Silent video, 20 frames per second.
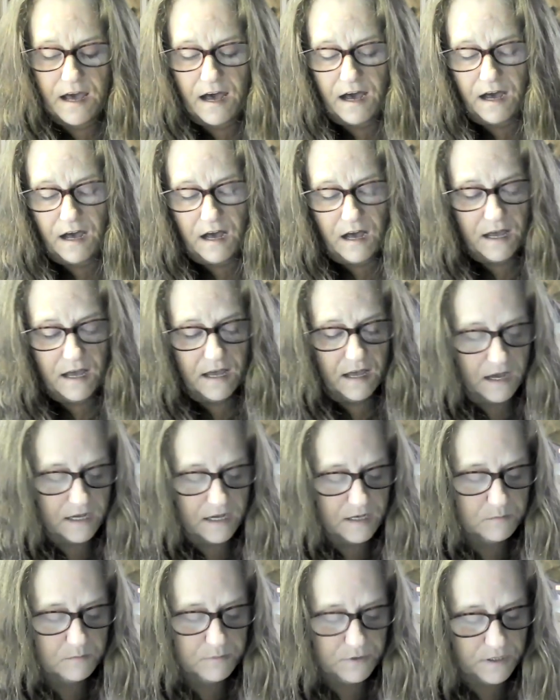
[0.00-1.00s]
Yeah,
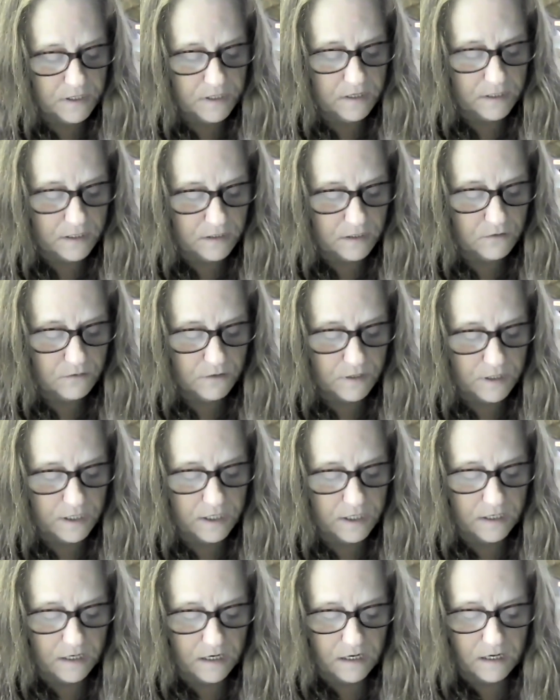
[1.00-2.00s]
I, I completely
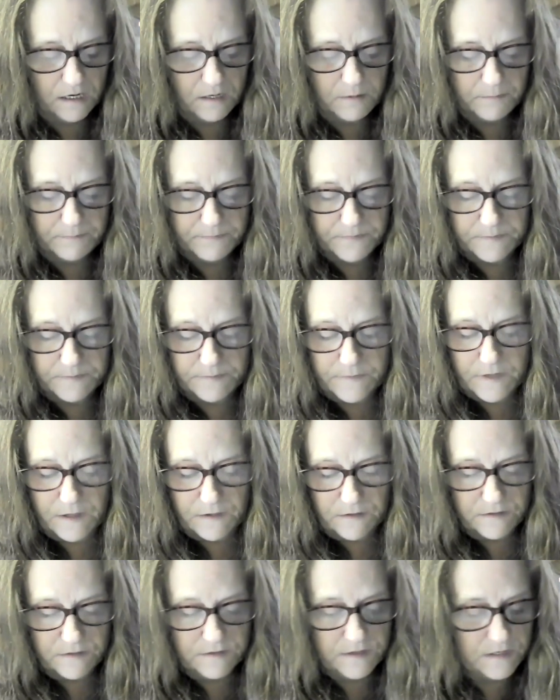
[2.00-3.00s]
agree. Um,
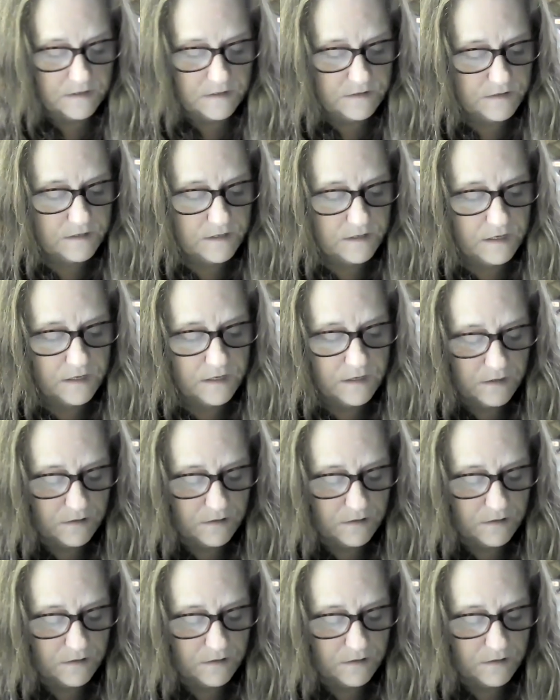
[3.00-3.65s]
this